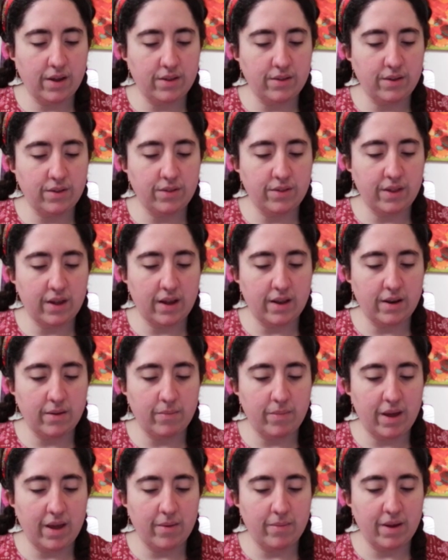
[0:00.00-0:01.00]
and this tiny
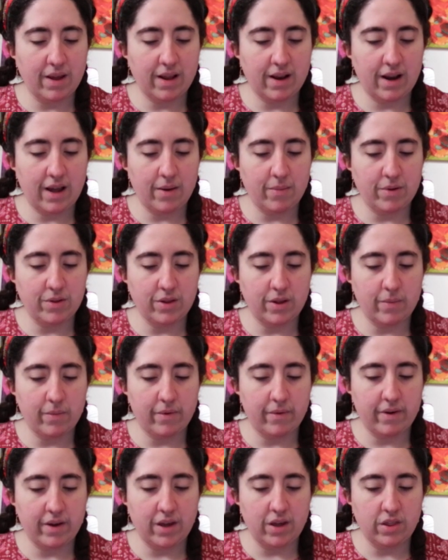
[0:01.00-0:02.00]
baby climbed on top
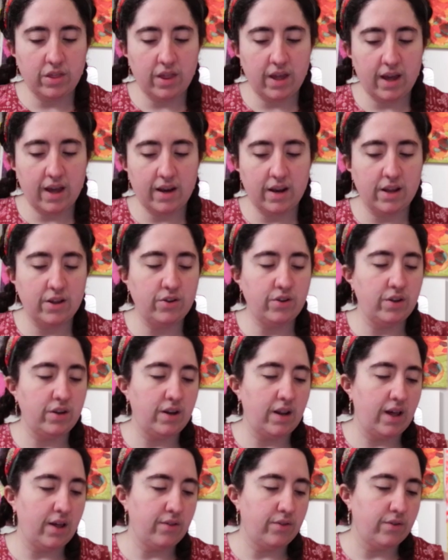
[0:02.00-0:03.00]
of his head, and she
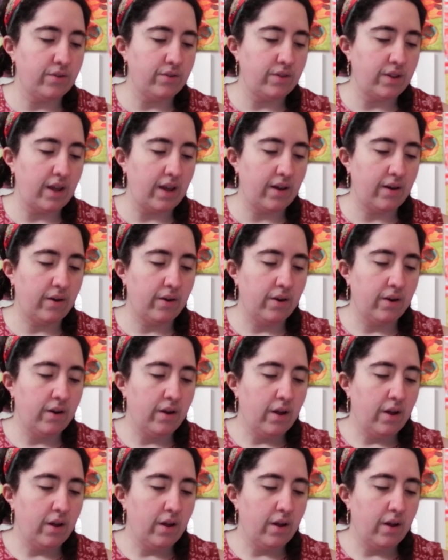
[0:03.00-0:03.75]
nestled there,